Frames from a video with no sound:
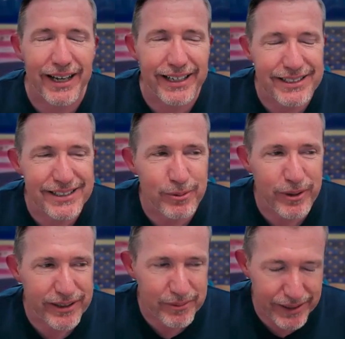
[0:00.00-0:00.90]
I can see where
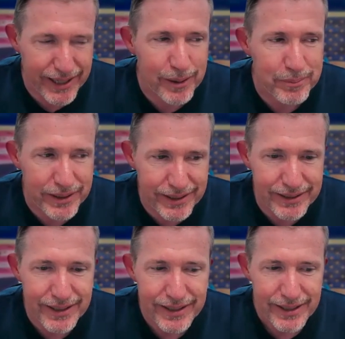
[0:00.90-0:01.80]
it can really help
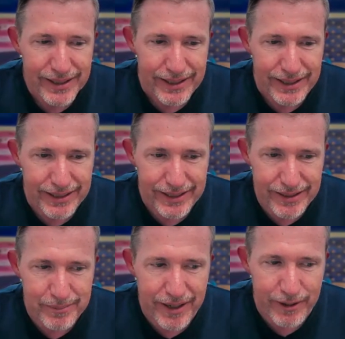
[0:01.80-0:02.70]
me
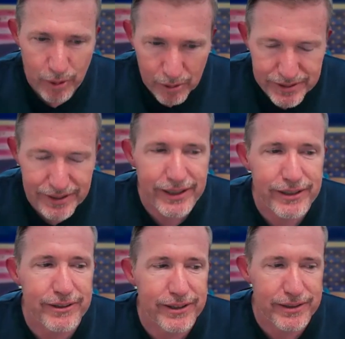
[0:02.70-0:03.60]
in my role as a
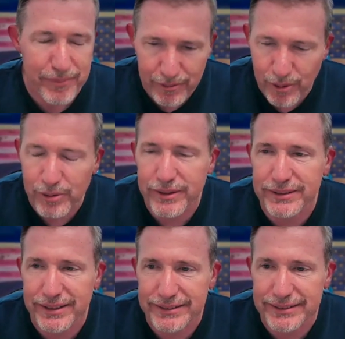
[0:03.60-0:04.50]
leader and my role
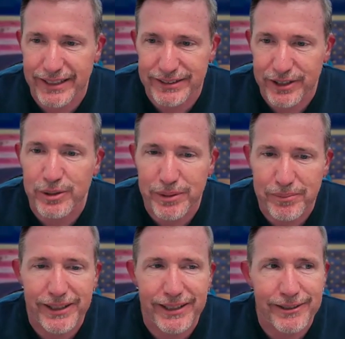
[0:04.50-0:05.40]
as a human
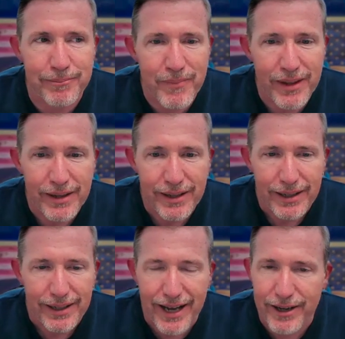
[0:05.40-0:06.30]
being.
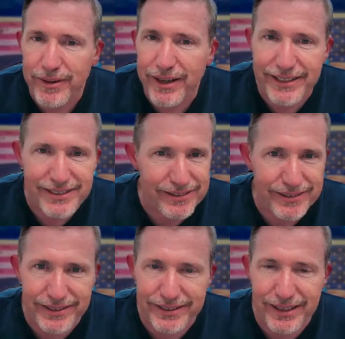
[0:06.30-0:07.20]
How do I get
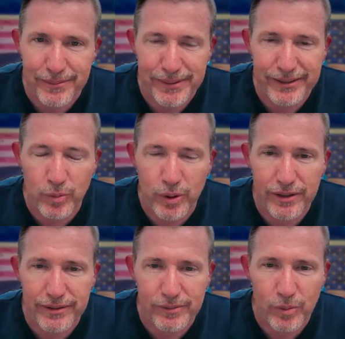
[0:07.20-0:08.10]
started? I mean,
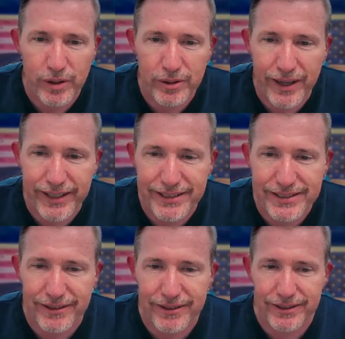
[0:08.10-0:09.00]
where do I get
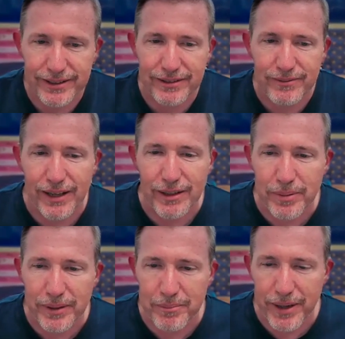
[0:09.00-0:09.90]
started in
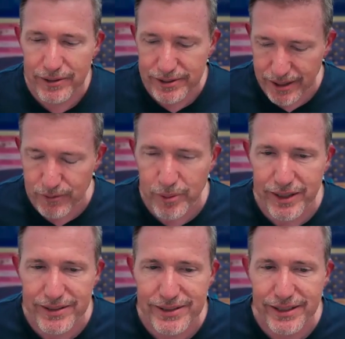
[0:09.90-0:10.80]
developing better
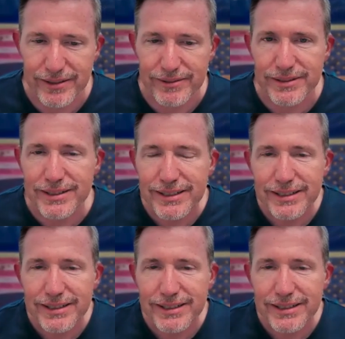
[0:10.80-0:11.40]
self-awareness skills?